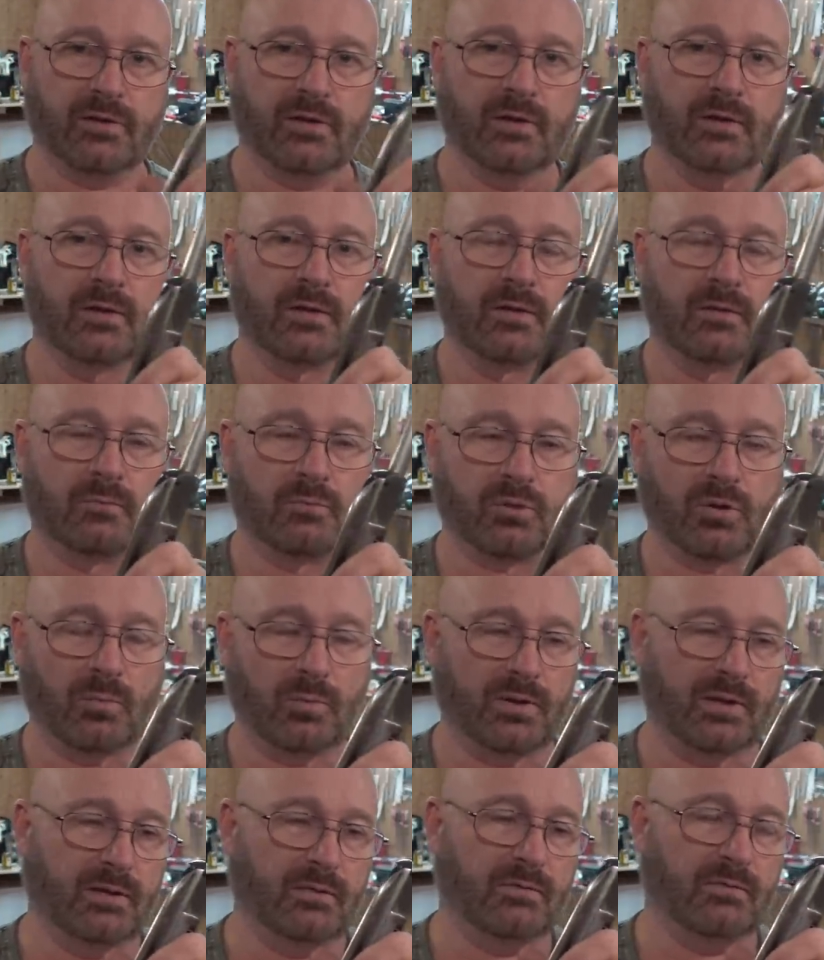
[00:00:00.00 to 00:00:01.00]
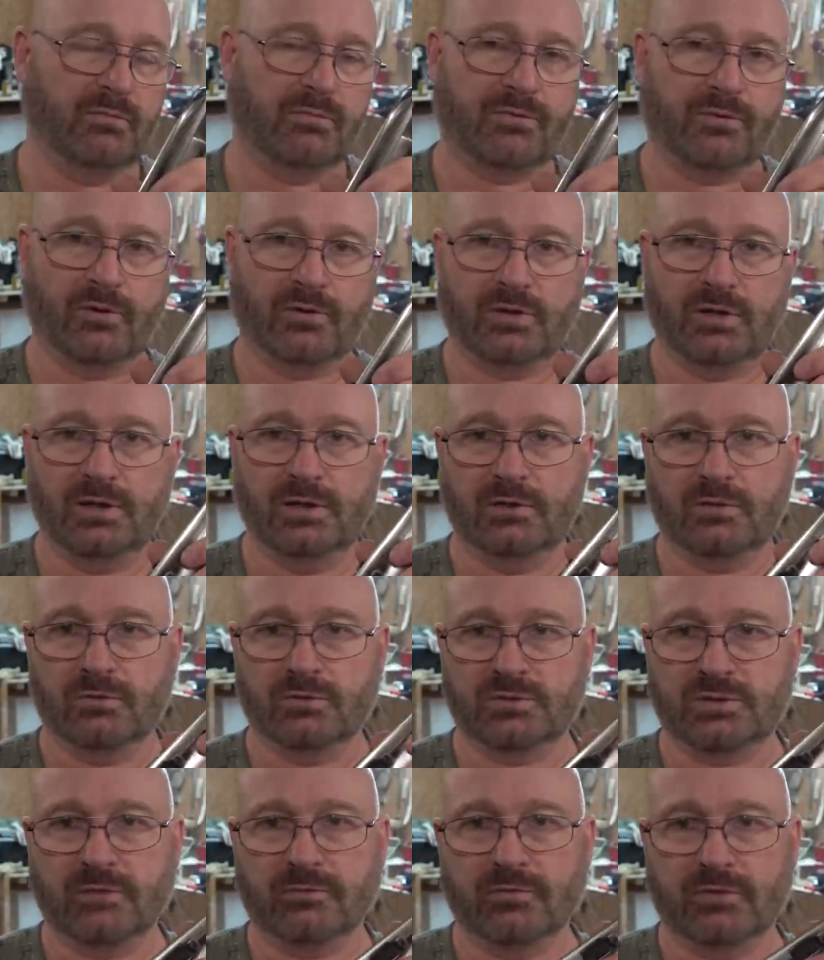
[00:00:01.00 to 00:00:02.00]
a probably 13
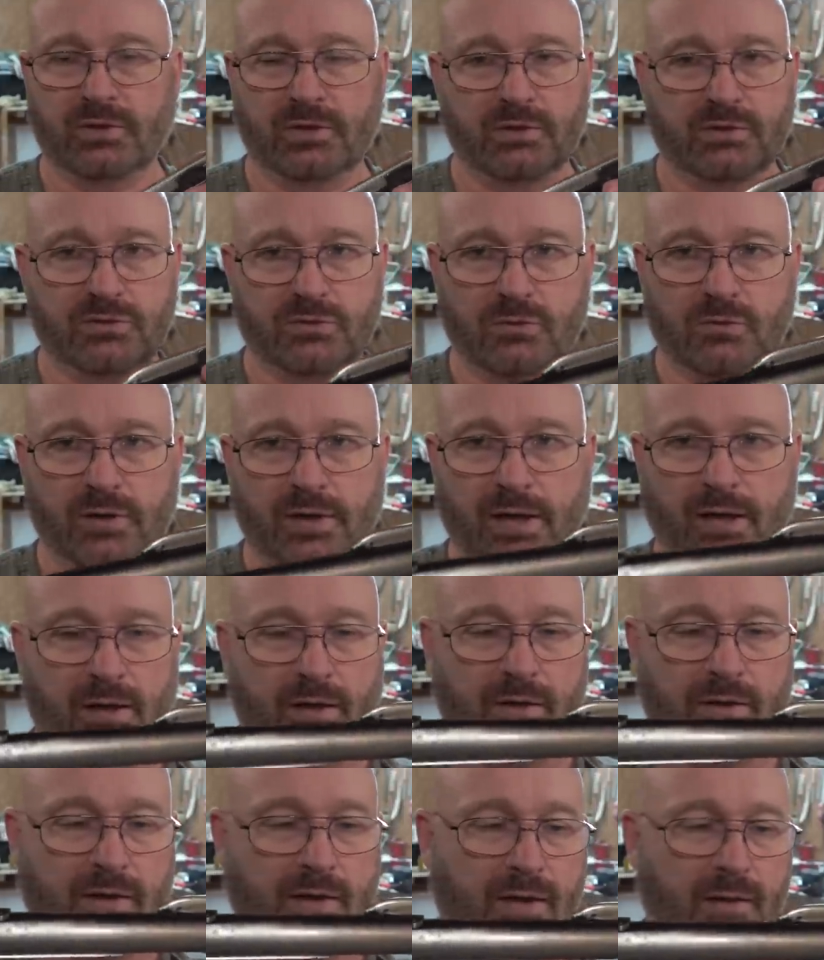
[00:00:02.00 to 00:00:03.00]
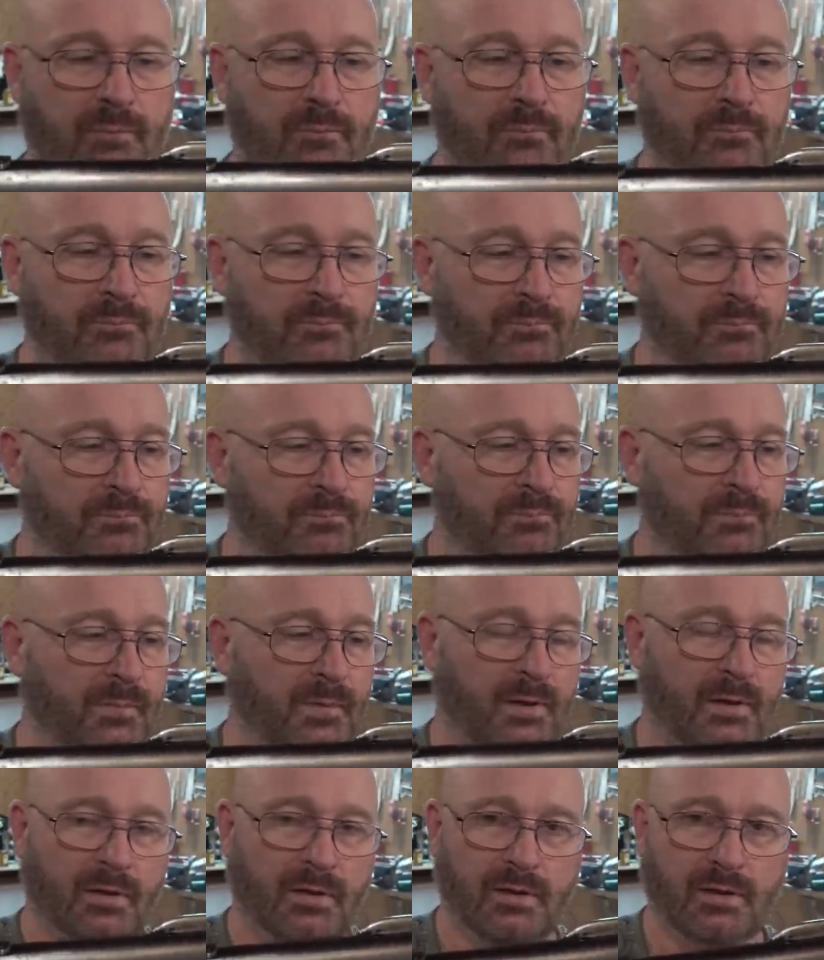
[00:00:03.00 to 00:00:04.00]
to 17 Joule air gun again.
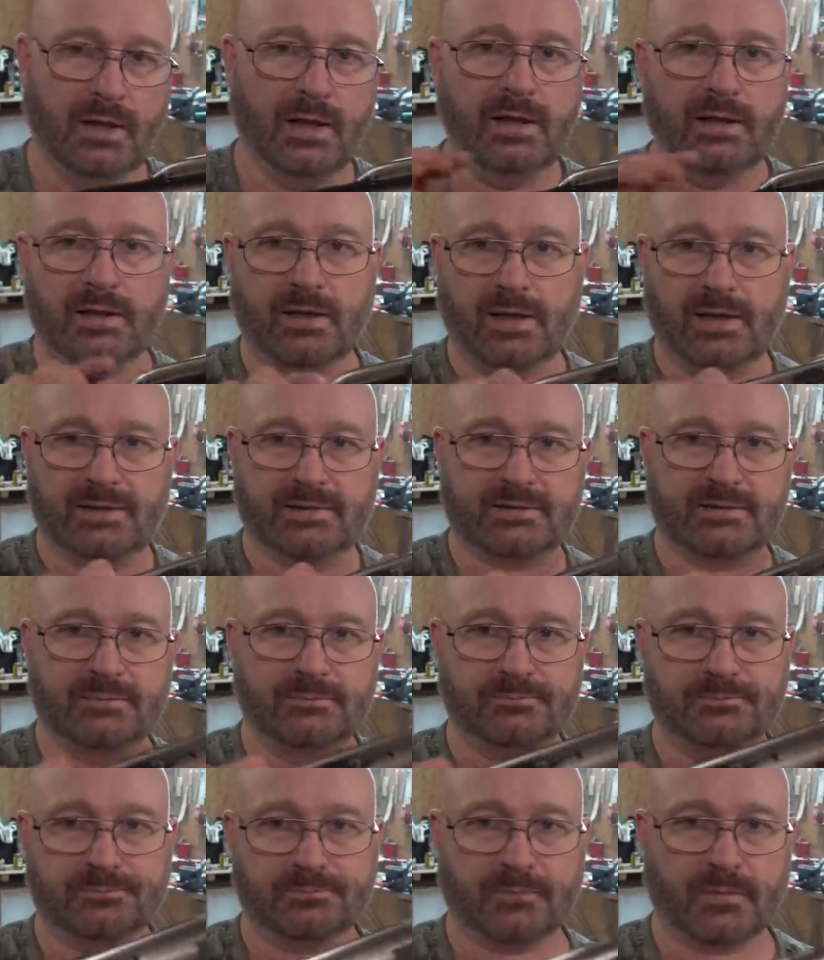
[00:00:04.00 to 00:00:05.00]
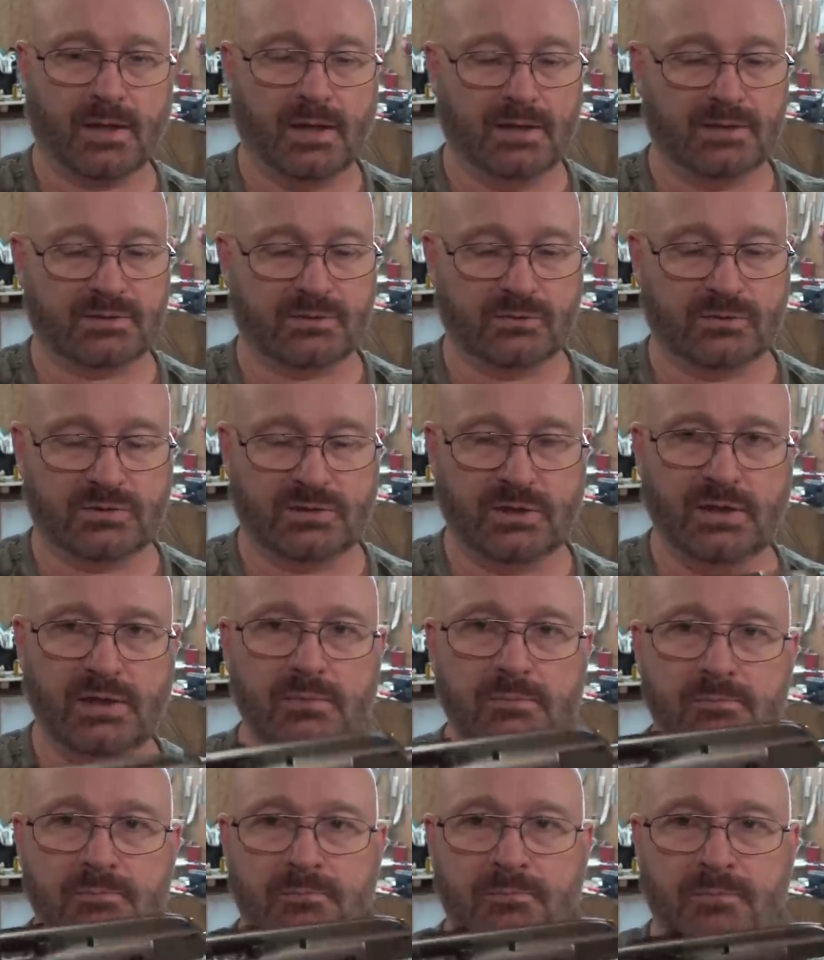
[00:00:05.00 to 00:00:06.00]
In any case, as you
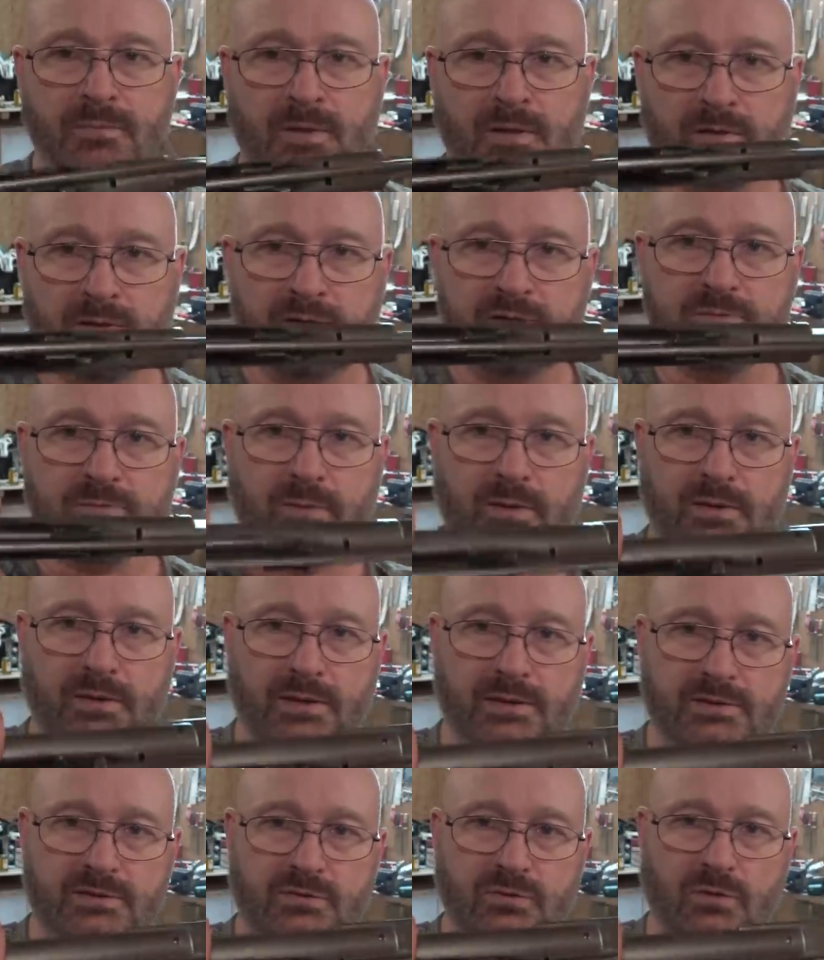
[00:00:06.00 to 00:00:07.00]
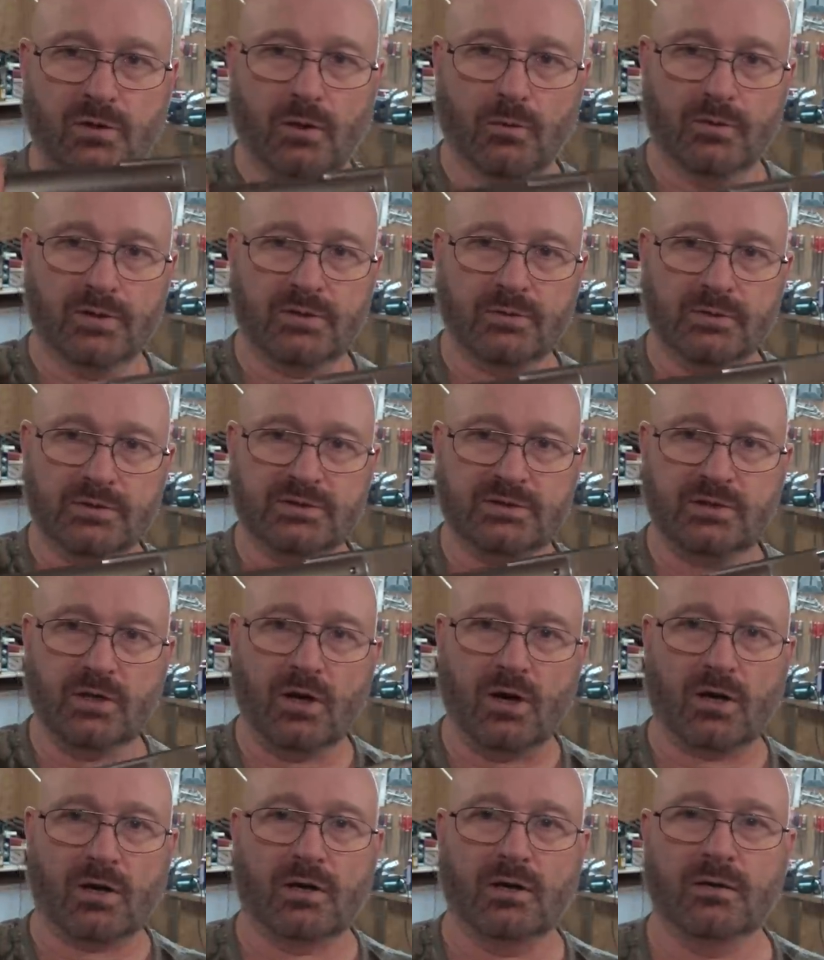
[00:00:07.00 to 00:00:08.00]
see, this one needs to go into a
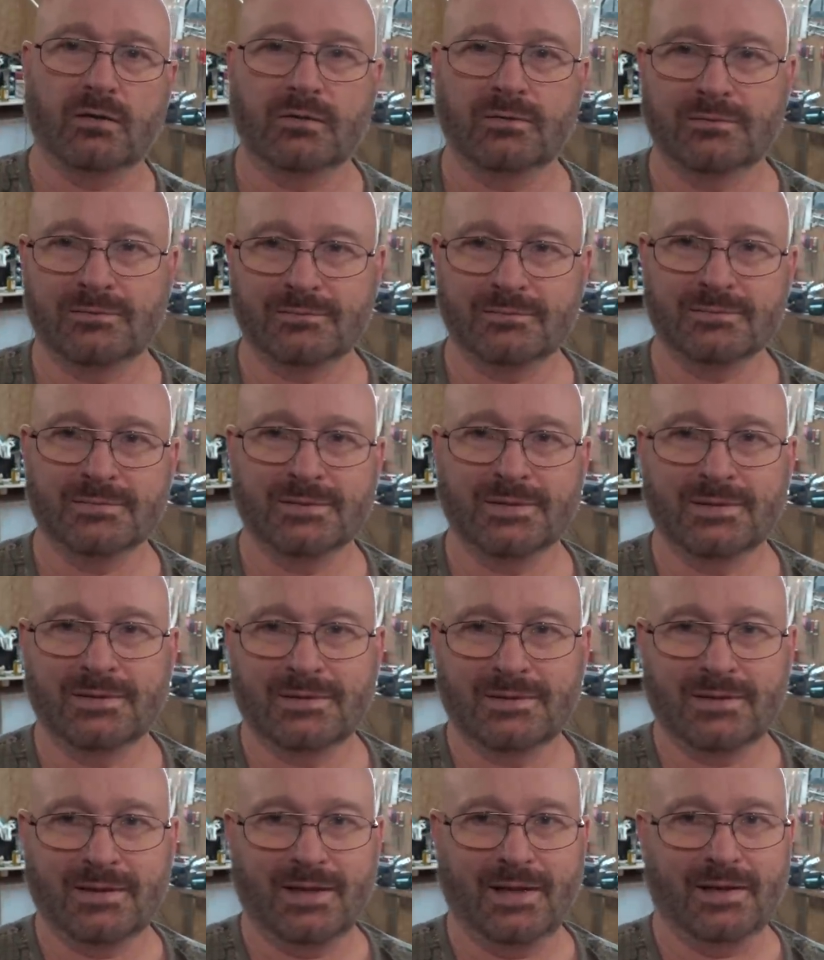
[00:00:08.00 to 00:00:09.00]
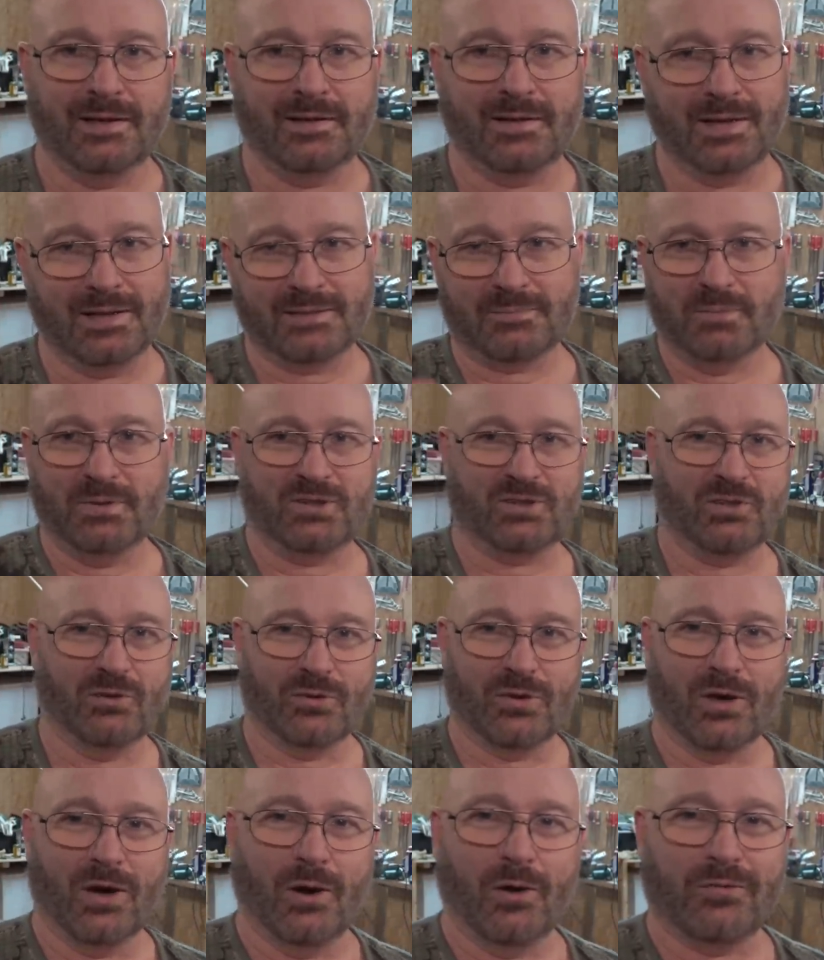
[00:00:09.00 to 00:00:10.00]
stock. And let me show
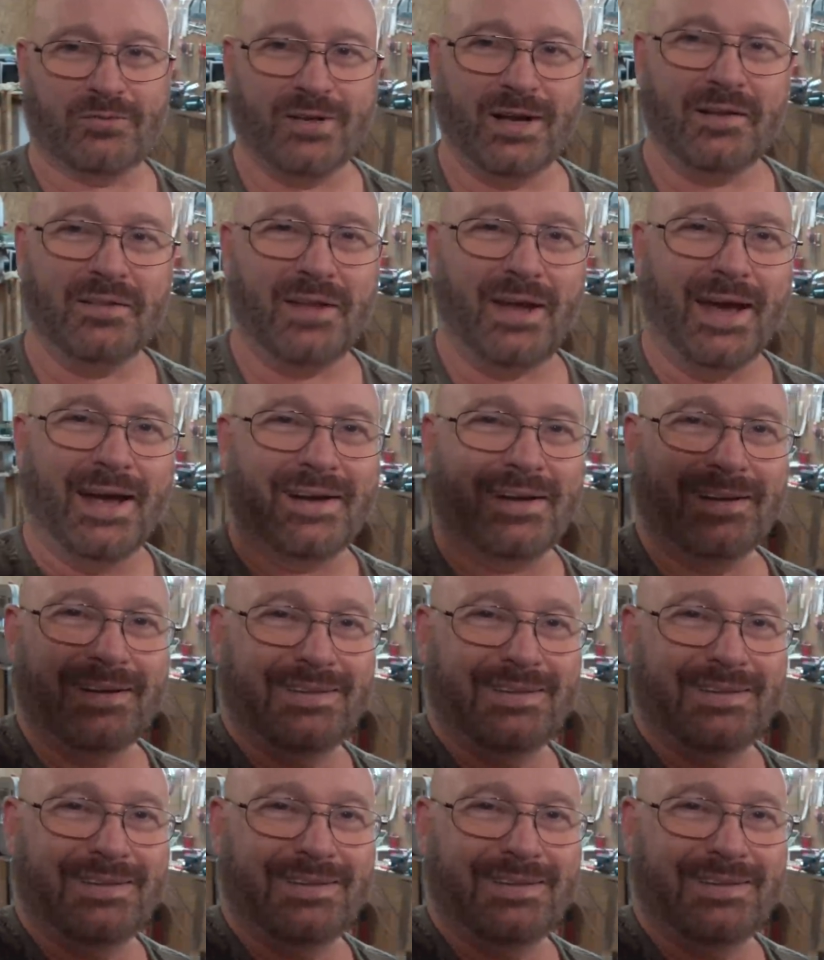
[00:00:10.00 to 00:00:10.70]
you how I've done that.